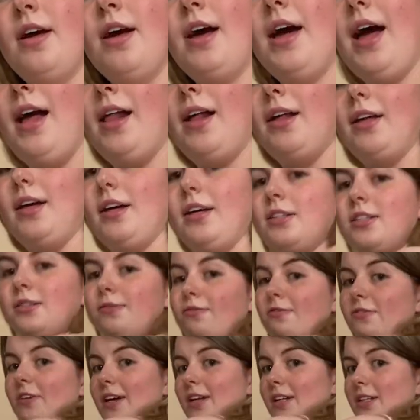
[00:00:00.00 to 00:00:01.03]
like it
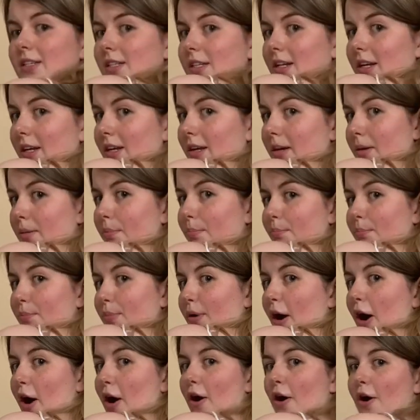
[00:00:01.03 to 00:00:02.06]
fits like
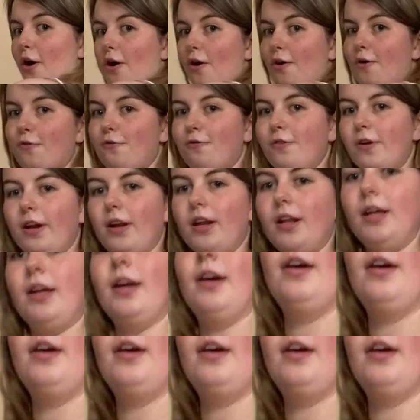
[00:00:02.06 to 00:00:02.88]
perfectly.